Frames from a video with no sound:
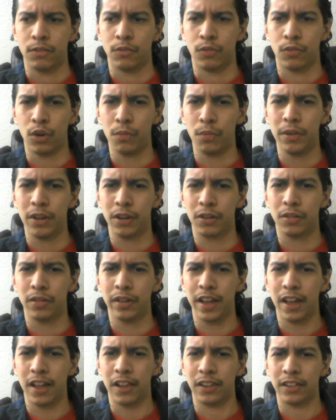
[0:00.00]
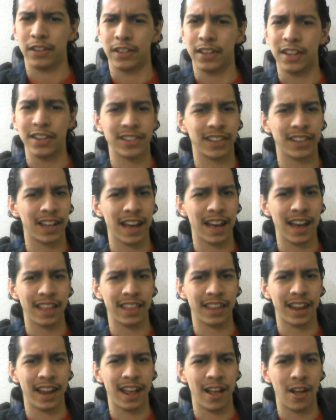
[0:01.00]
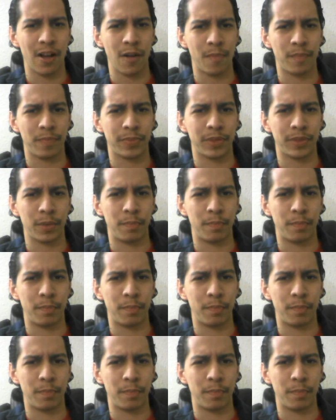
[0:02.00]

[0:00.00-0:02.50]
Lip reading: Romeo Crennel, he's the guy that helped